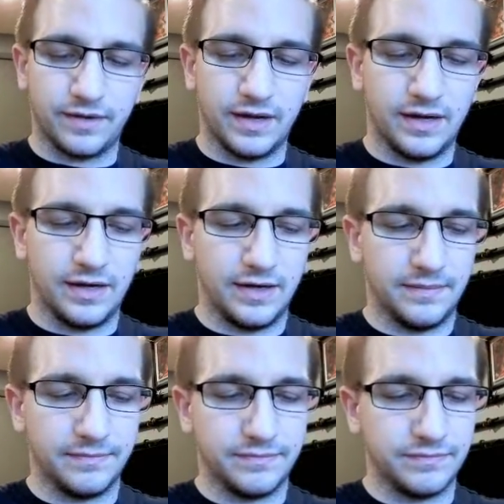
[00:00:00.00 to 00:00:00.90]

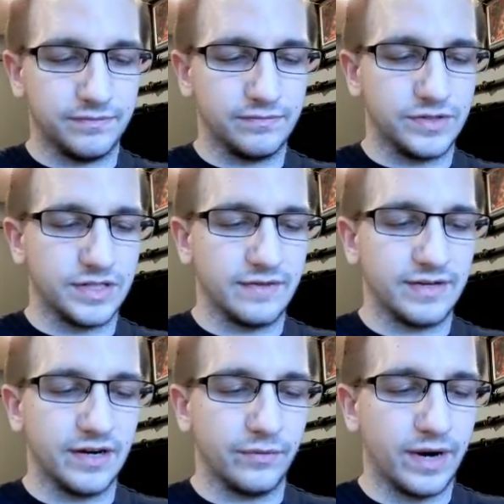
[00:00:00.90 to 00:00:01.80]
um, just have to
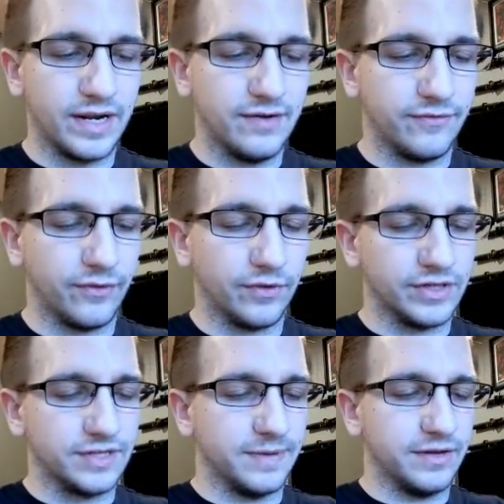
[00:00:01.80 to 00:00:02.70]
get ready for
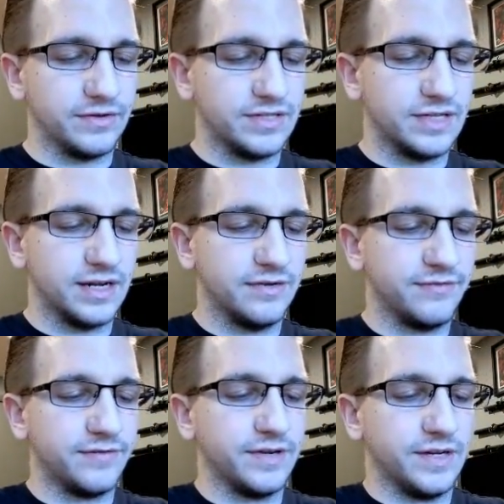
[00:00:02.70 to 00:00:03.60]
some other
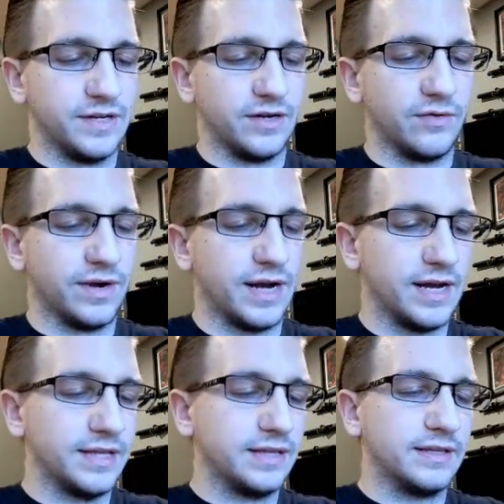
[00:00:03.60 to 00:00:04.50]
stuff going
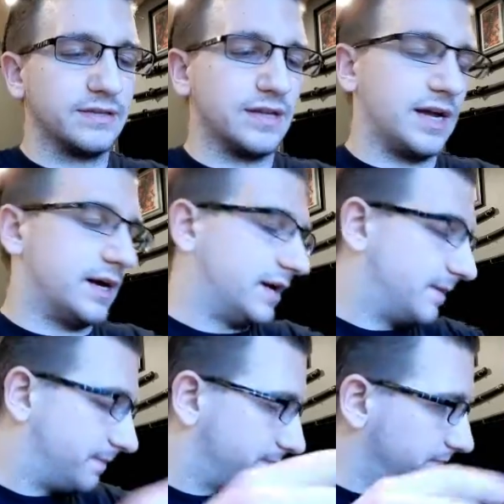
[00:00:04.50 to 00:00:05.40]
on.
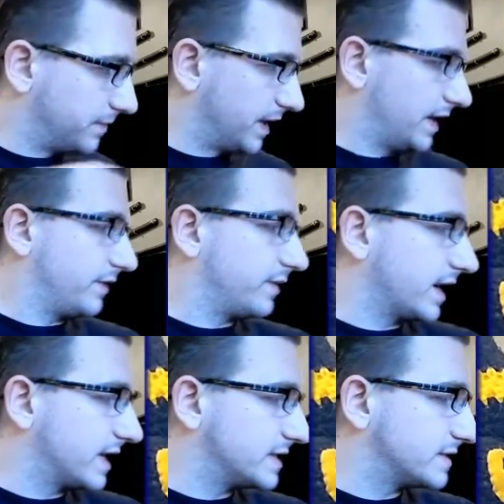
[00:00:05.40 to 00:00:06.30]
Um, but anyway,
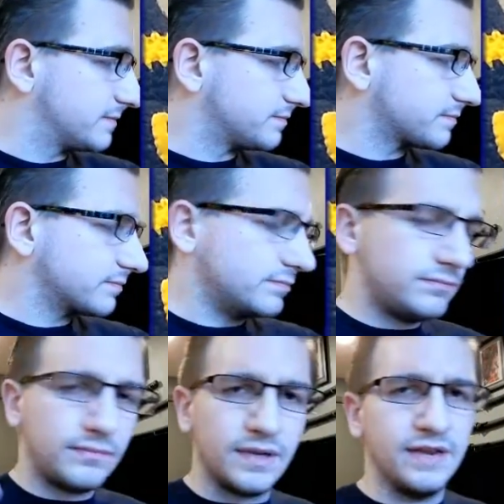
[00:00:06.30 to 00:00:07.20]
guys,
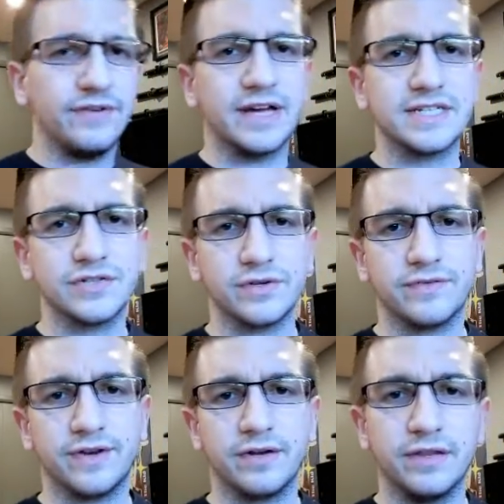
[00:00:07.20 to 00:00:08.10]
if you guys enjoyed the
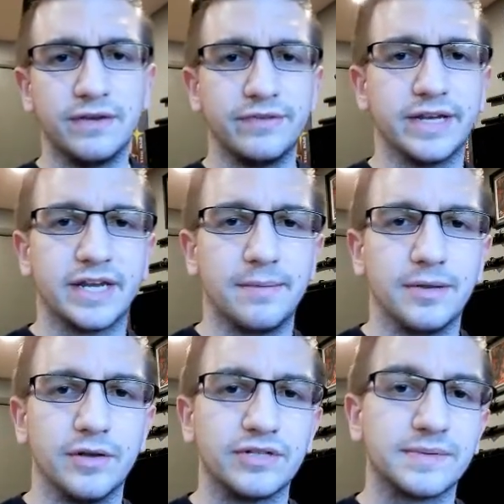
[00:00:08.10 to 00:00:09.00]
video, leave a like down
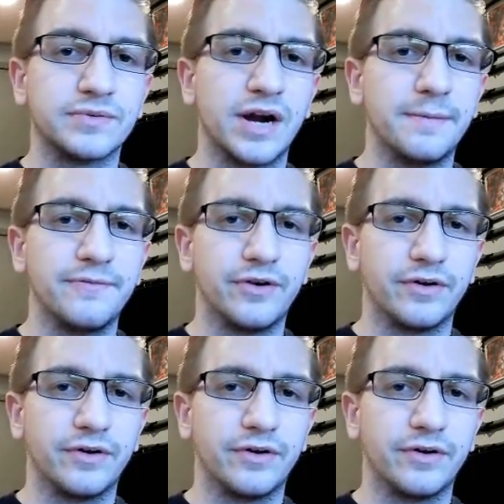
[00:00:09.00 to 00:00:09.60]
below. Subscribe if you